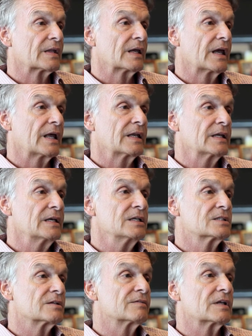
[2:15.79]
And
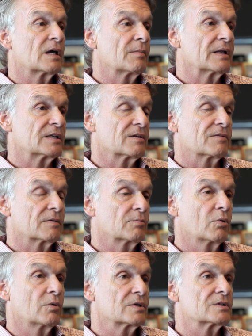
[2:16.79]
each of them at different
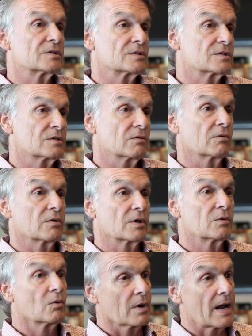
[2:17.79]
points in the story
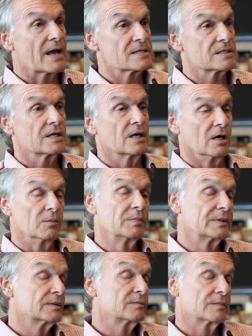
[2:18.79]
were asked to help,
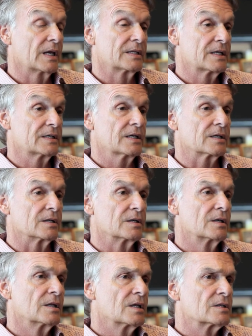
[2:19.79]
and they didn't.
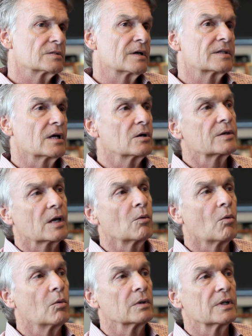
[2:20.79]
So I thought, okay,
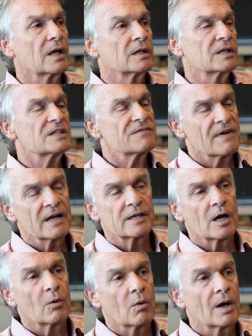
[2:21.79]
well, let's find
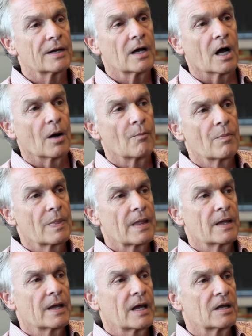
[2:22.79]
out why not.
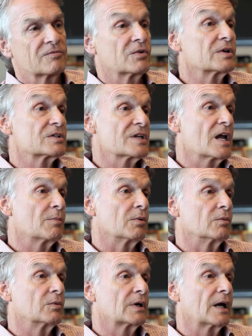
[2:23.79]
And for example,
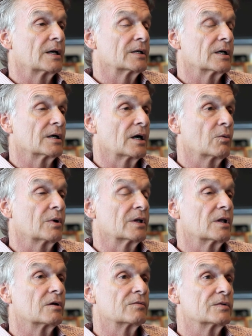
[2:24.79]
when I went and
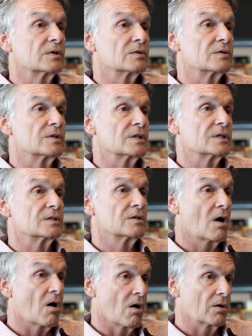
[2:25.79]
interviewed the
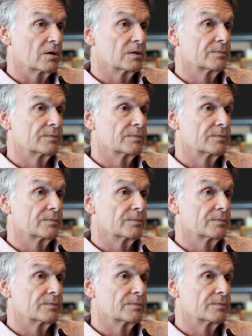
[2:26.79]
dog,